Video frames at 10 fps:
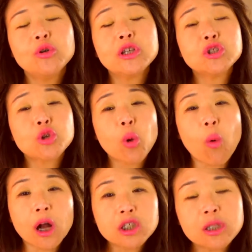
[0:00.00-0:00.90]
you'll enjoy
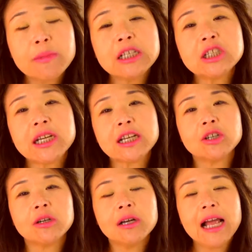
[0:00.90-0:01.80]
watching my
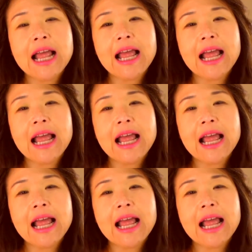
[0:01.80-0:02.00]
channel